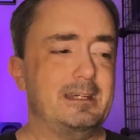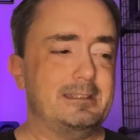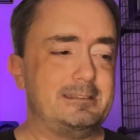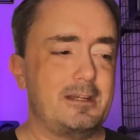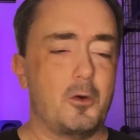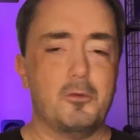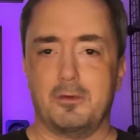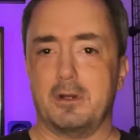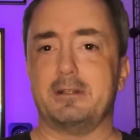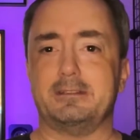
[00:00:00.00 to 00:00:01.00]
it's not
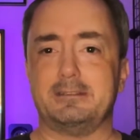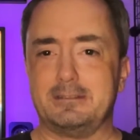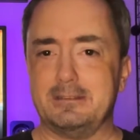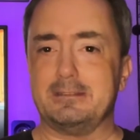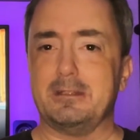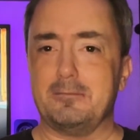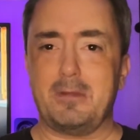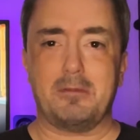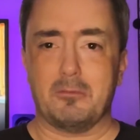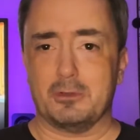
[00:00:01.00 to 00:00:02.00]
overt. It may
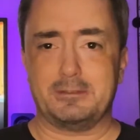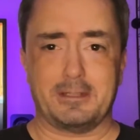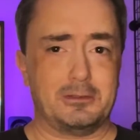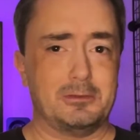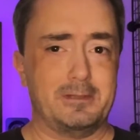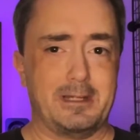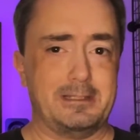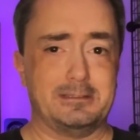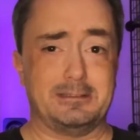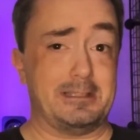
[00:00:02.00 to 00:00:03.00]
be more subtle that I
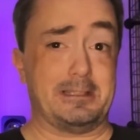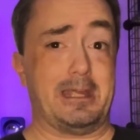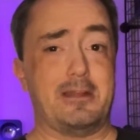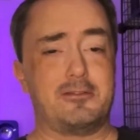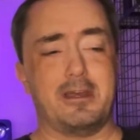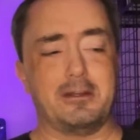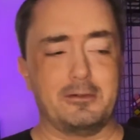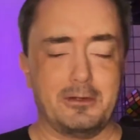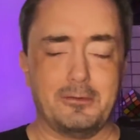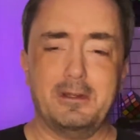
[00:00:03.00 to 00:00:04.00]
just didn't catch. I don't
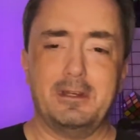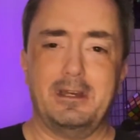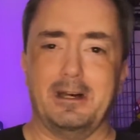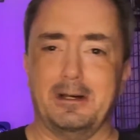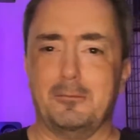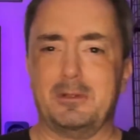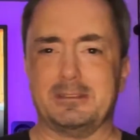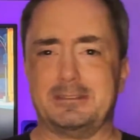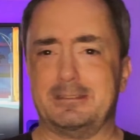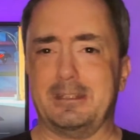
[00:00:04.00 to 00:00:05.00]
know.
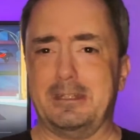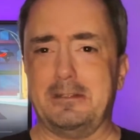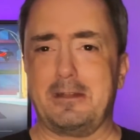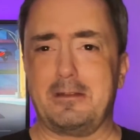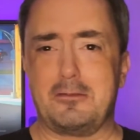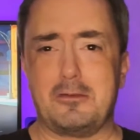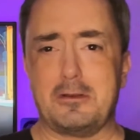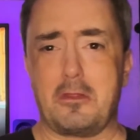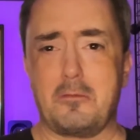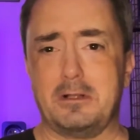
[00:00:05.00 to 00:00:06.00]
Because the kid that turned
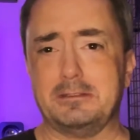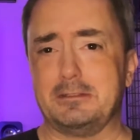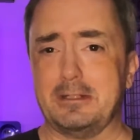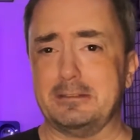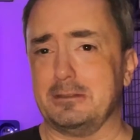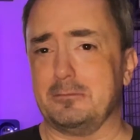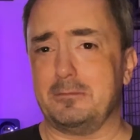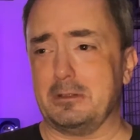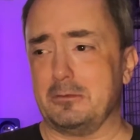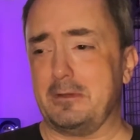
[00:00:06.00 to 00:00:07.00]
into the monster ends up,
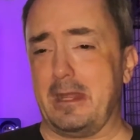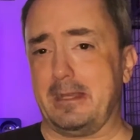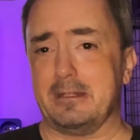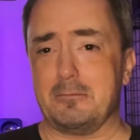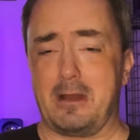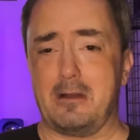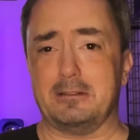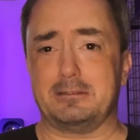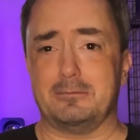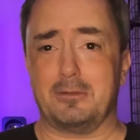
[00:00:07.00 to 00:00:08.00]
naked and
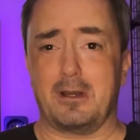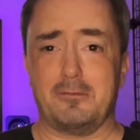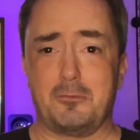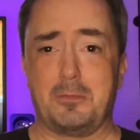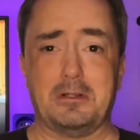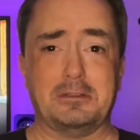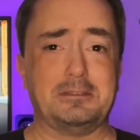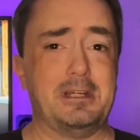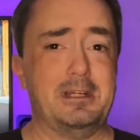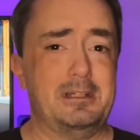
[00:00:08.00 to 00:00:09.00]
embarrassed in front of his
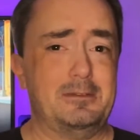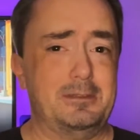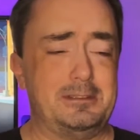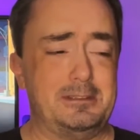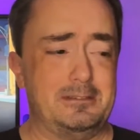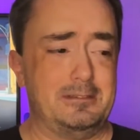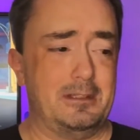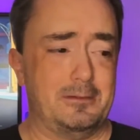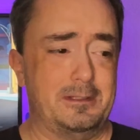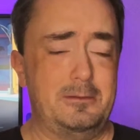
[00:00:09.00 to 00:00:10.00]
peers, which, he
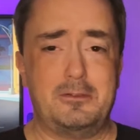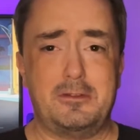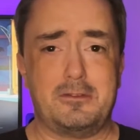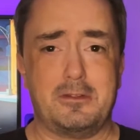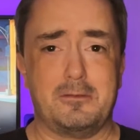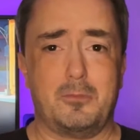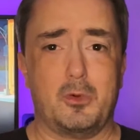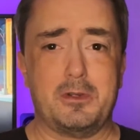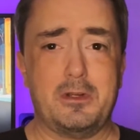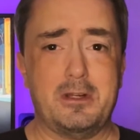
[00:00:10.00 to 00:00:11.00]
was just a
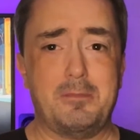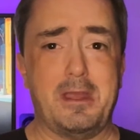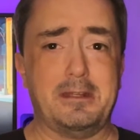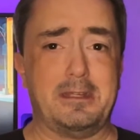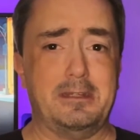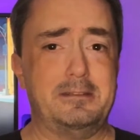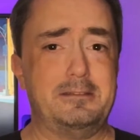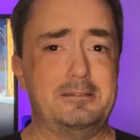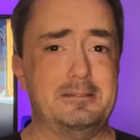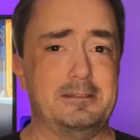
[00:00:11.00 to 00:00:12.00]
poor nerdy band kid,
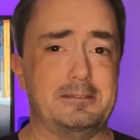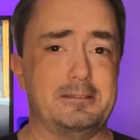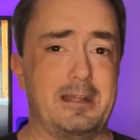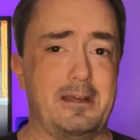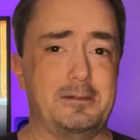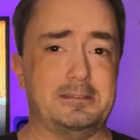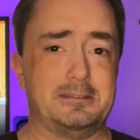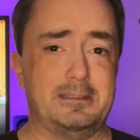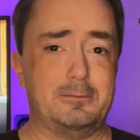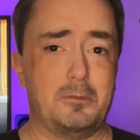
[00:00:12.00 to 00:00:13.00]
and now
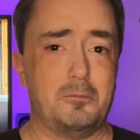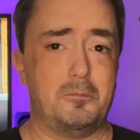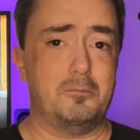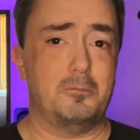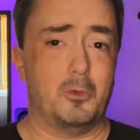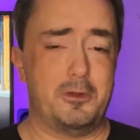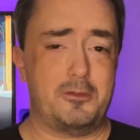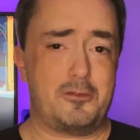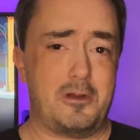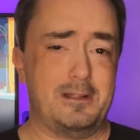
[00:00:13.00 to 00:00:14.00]
he's even more
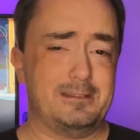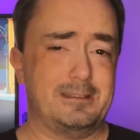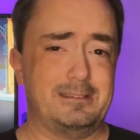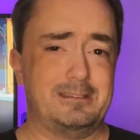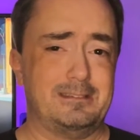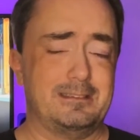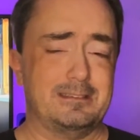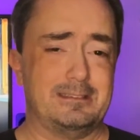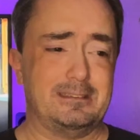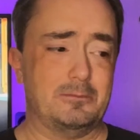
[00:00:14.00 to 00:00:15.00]
distraught. That
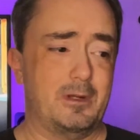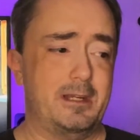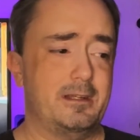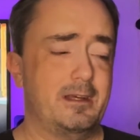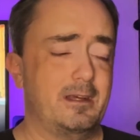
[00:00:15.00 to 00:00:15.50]
didn't seem right.